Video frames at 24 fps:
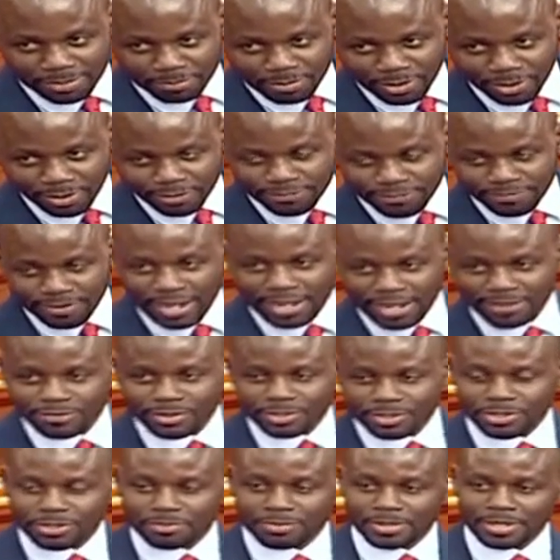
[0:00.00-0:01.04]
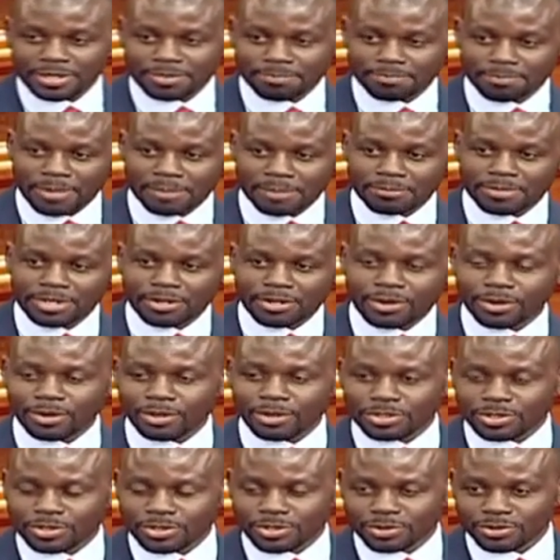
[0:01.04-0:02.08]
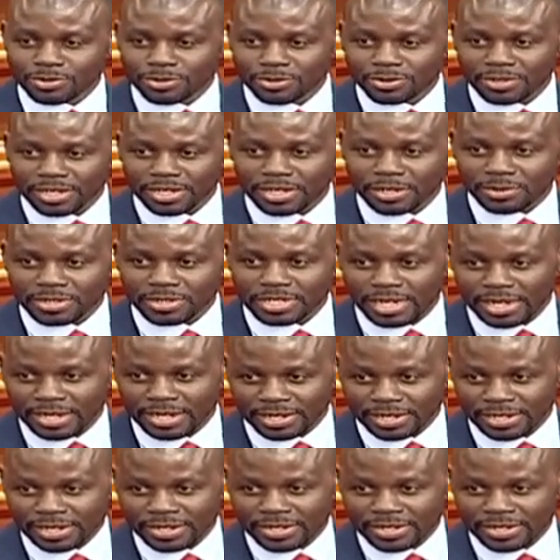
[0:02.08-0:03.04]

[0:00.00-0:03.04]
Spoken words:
Block 5 used to be a bit close to Riruta.